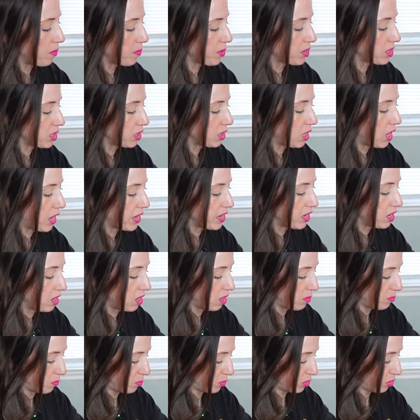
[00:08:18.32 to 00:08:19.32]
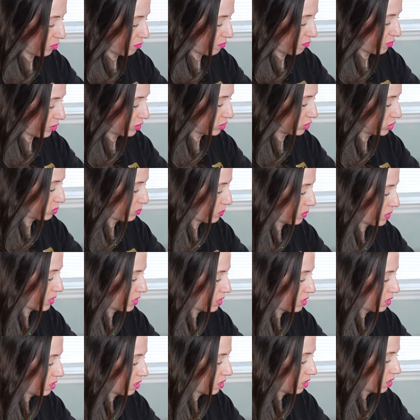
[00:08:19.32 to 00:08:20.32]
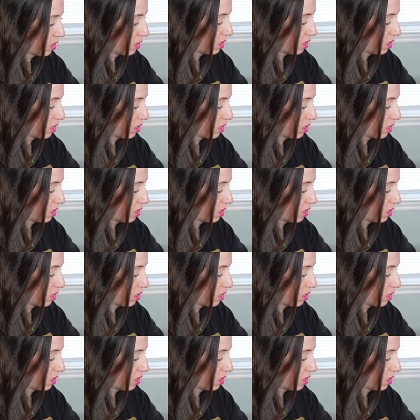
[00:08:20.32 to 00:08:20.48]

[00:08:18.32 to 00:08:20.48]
I'm going to line it up with the first one.